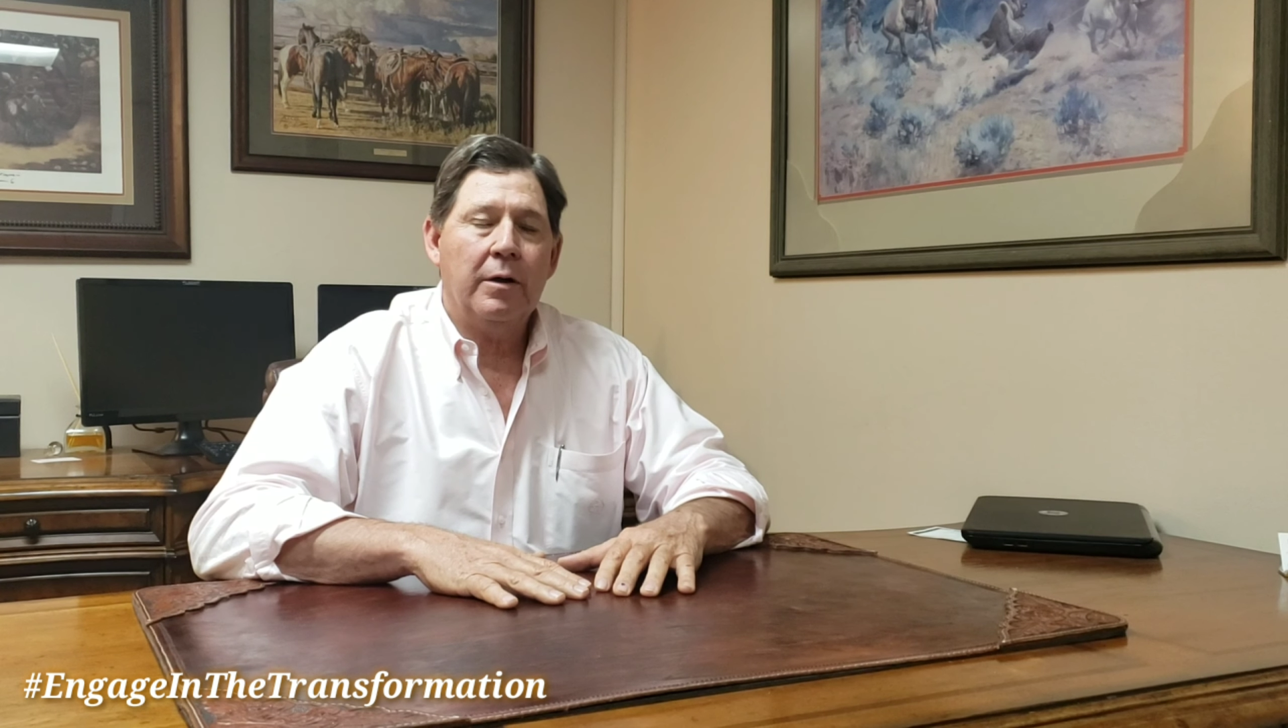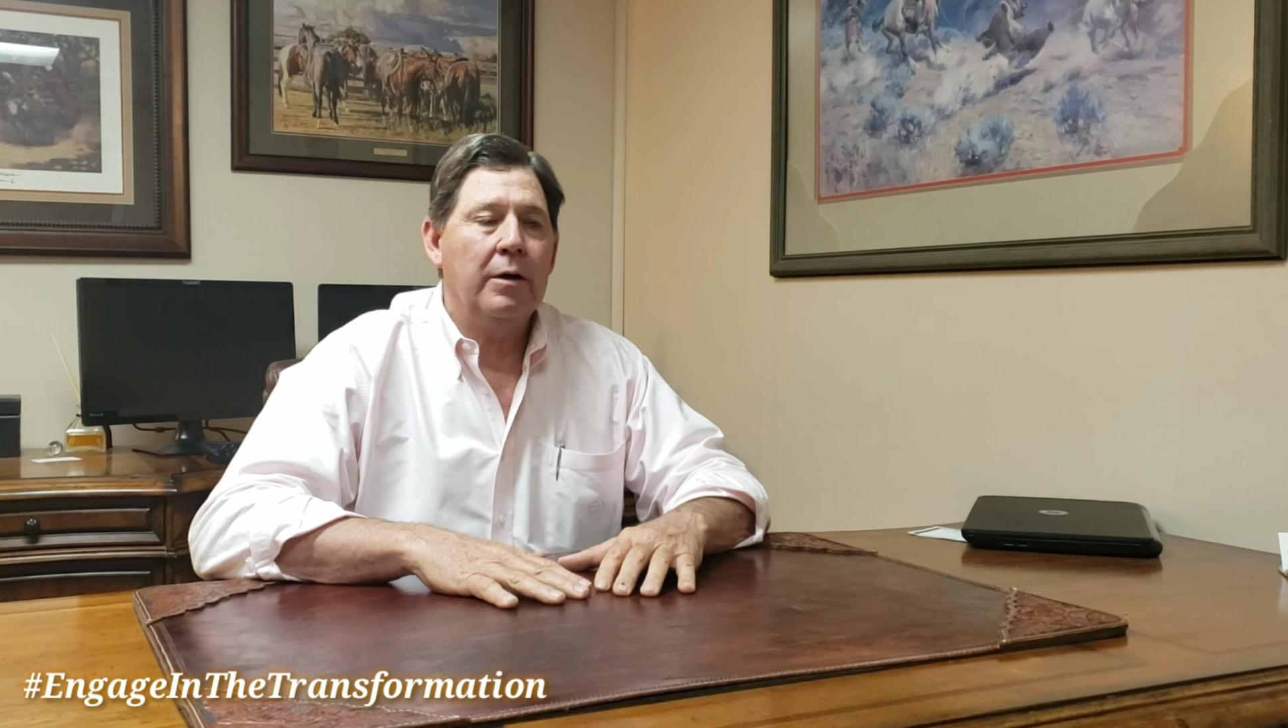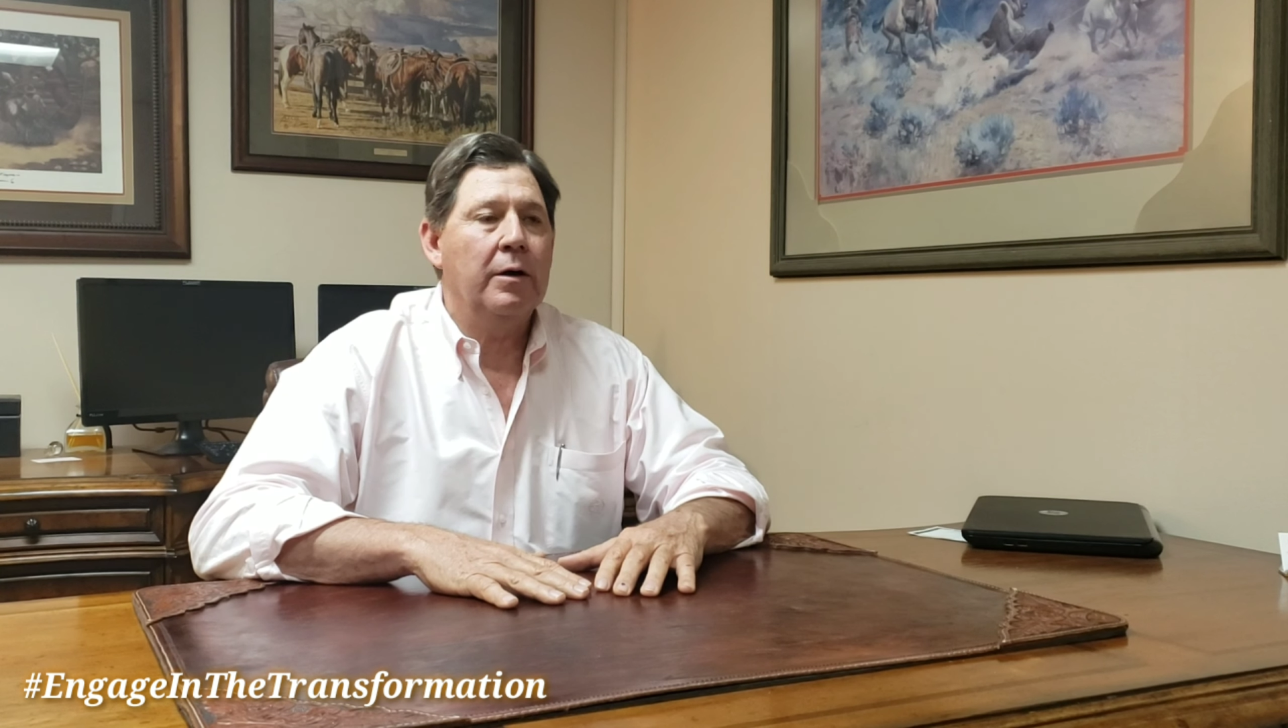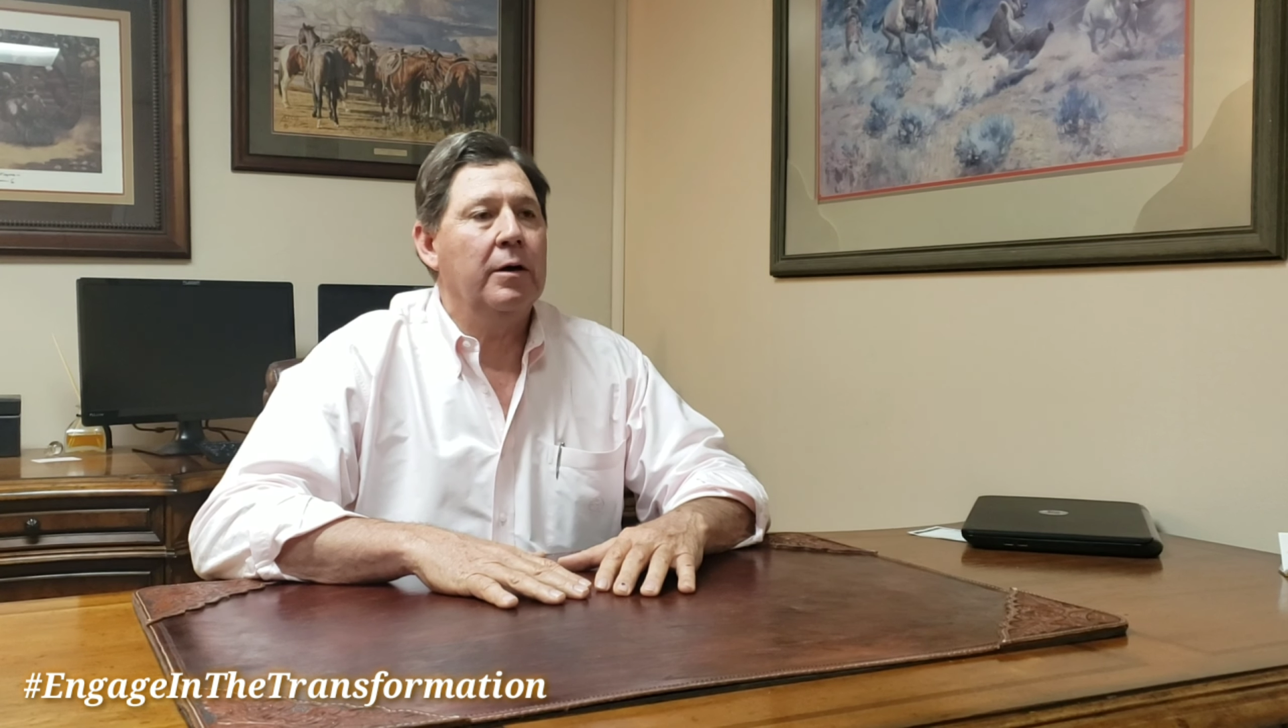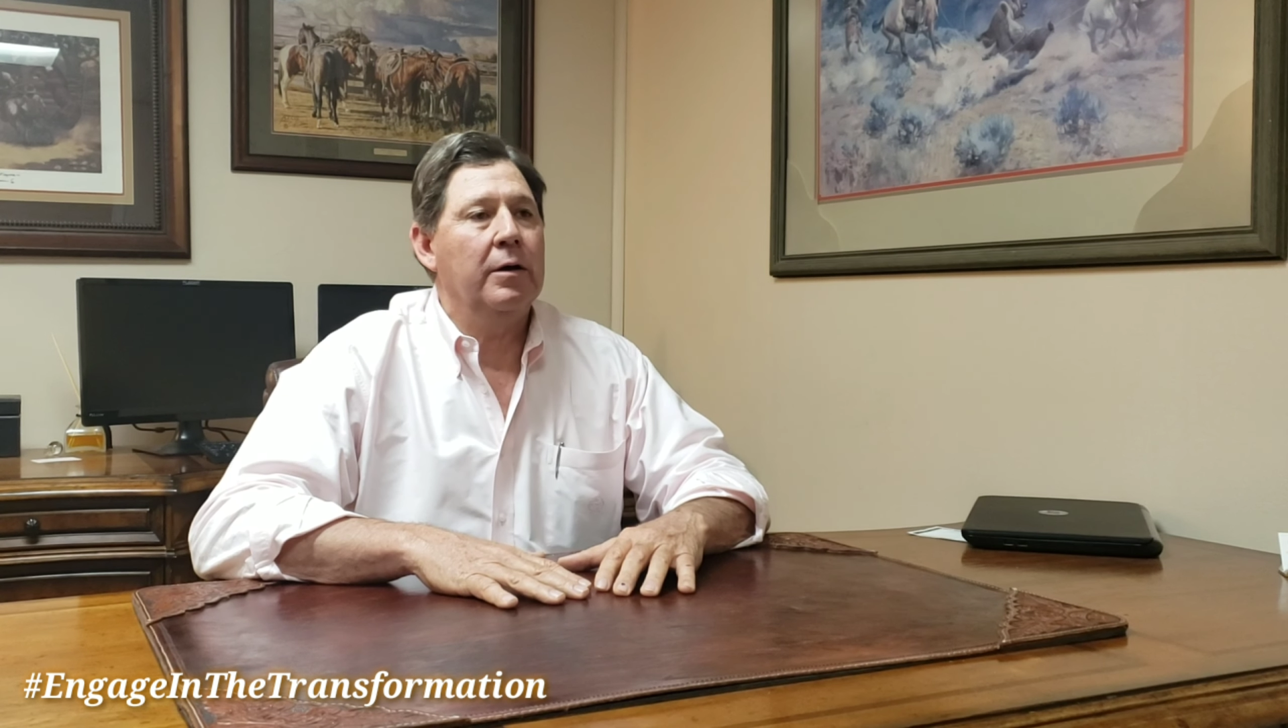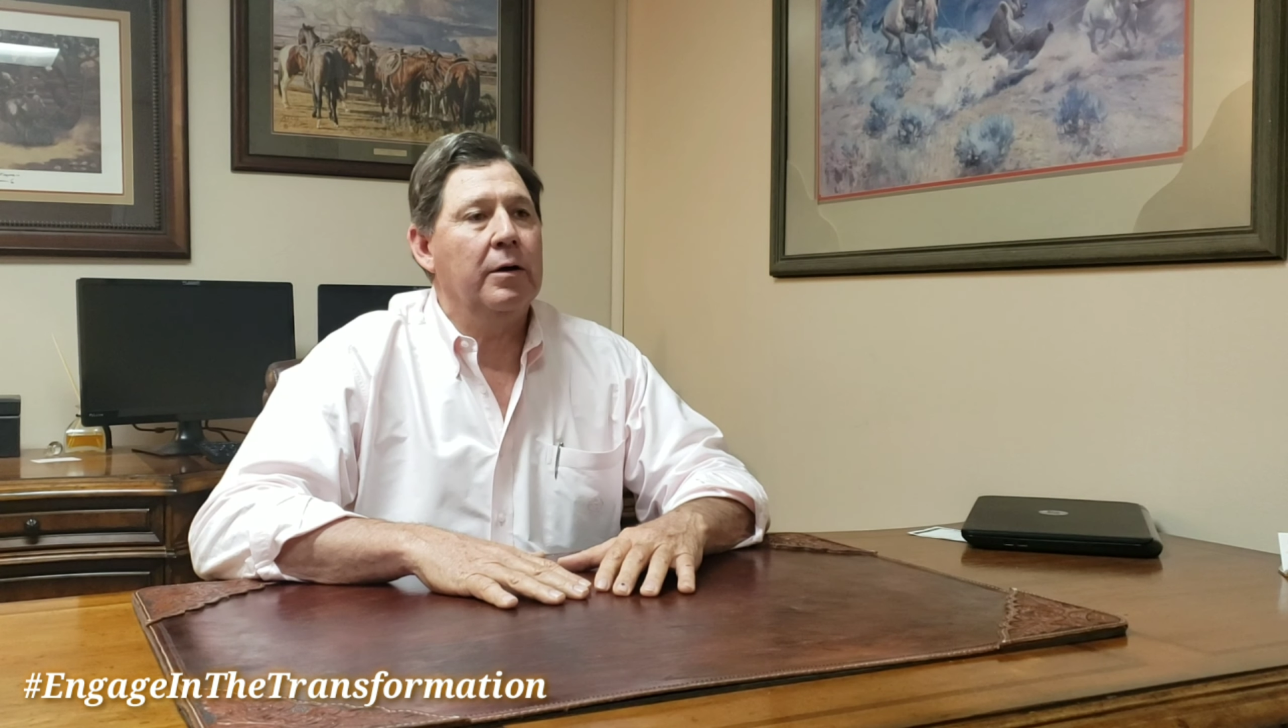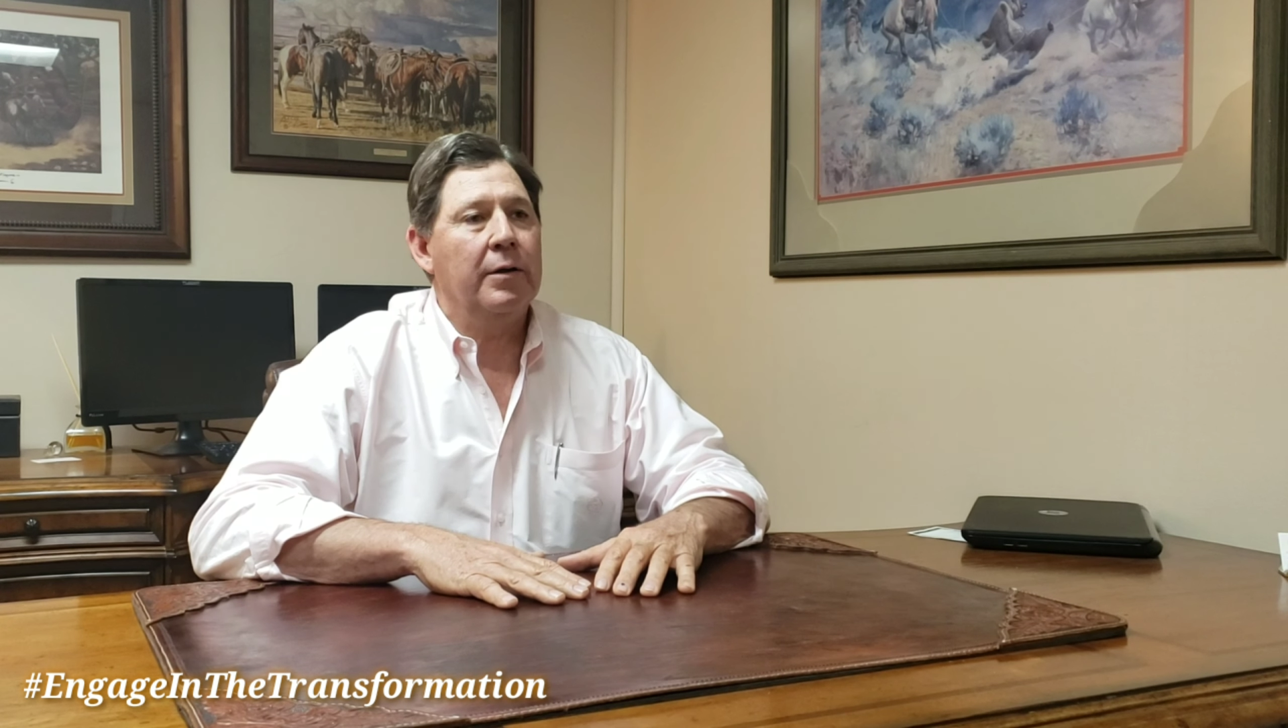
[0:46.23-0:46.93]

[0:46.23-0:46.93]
Uh,